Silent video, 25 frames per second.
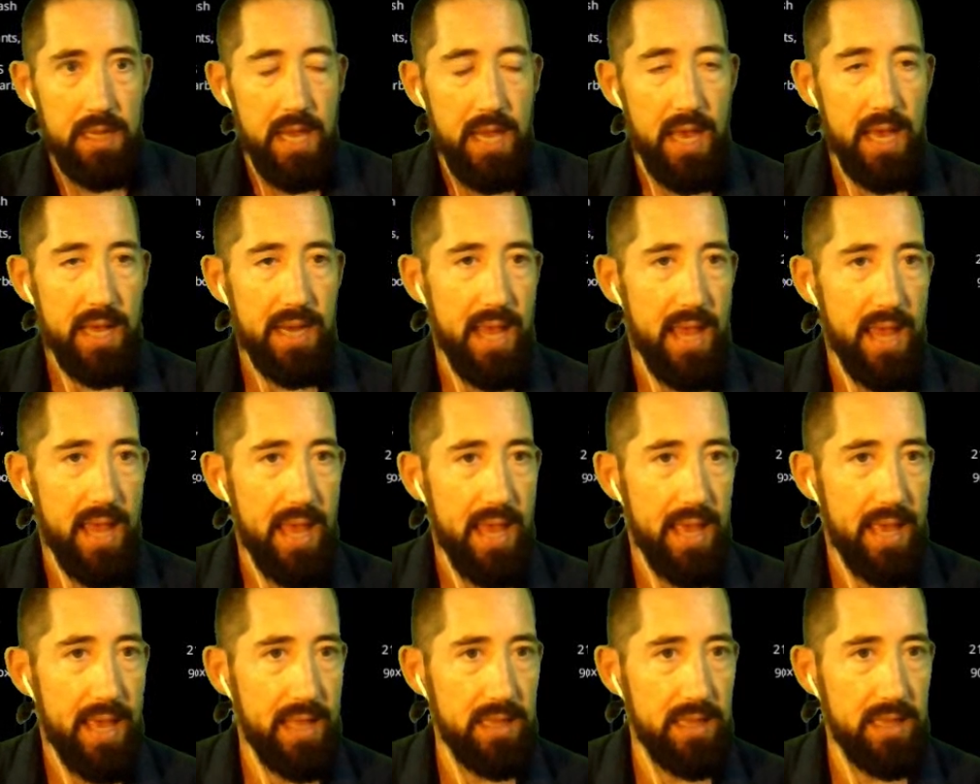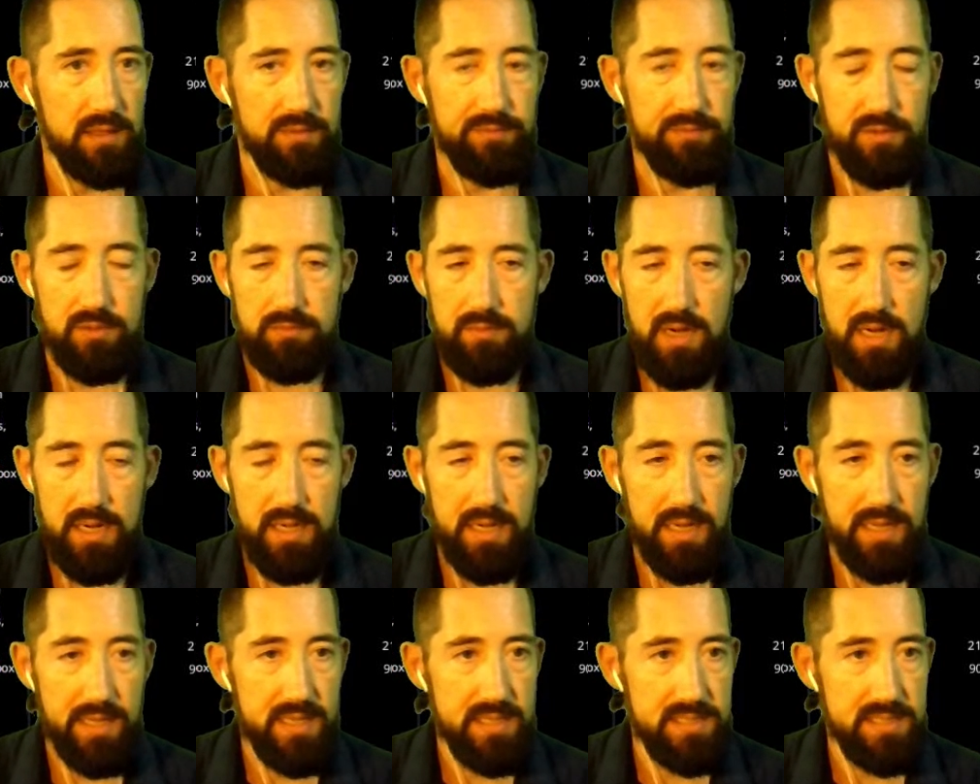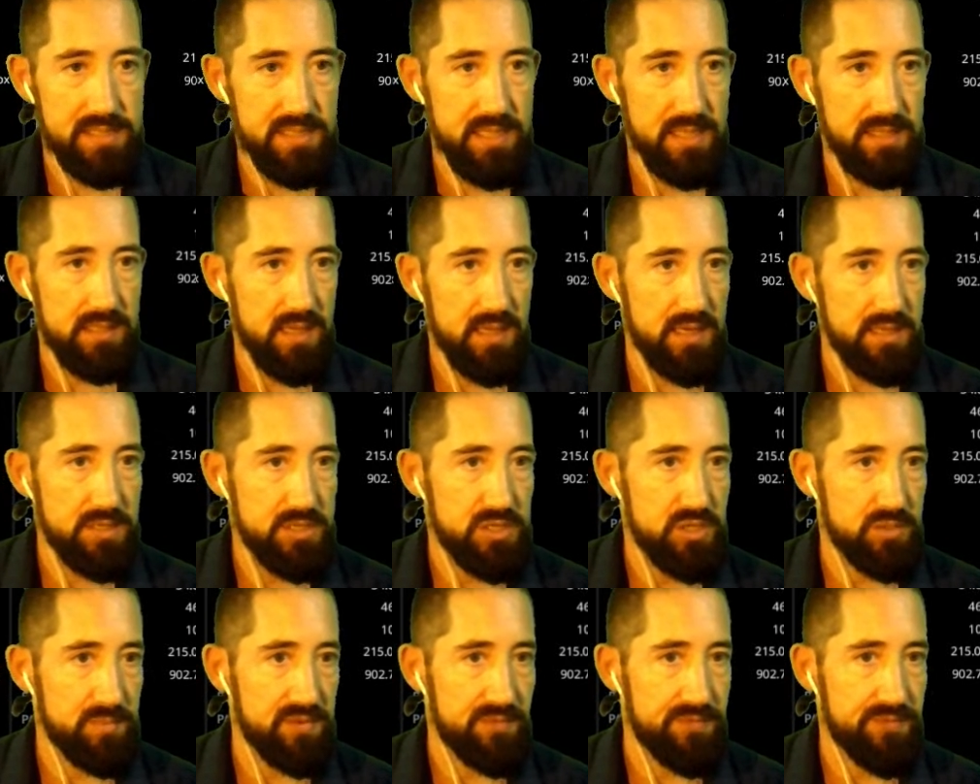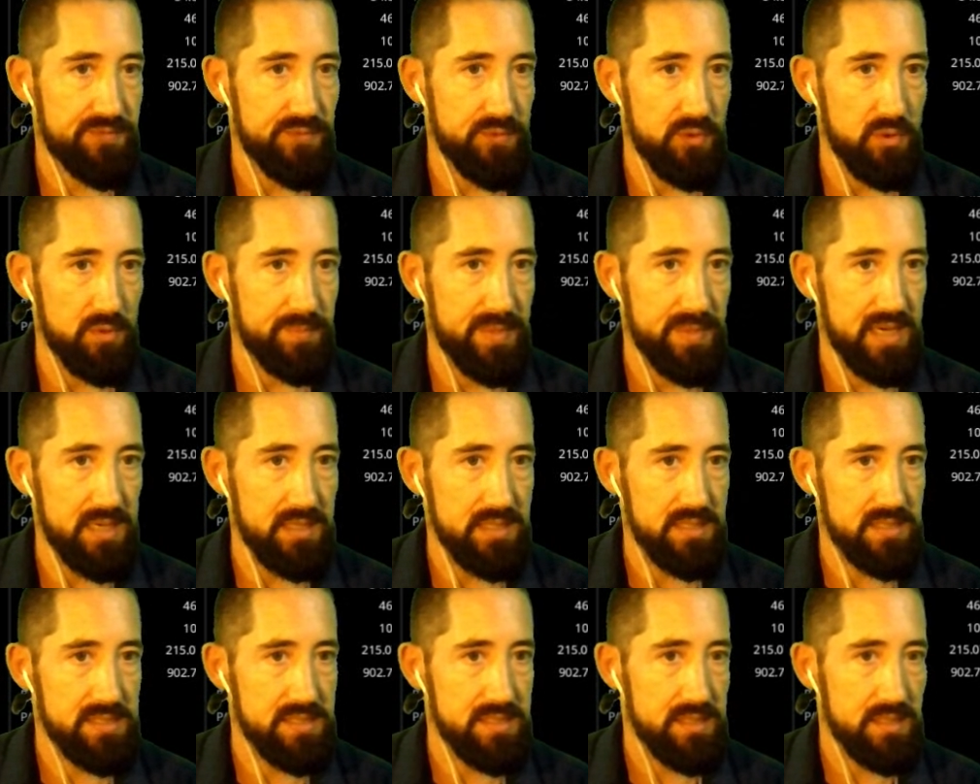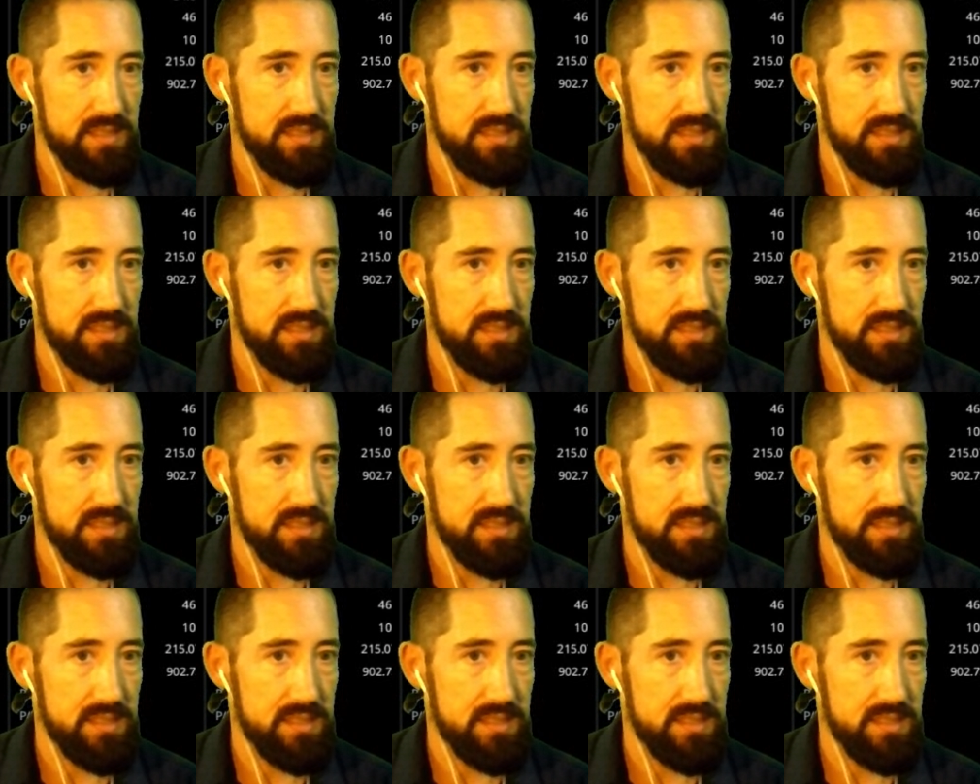Had a hell of a run. I guess they thought it should be four bucks.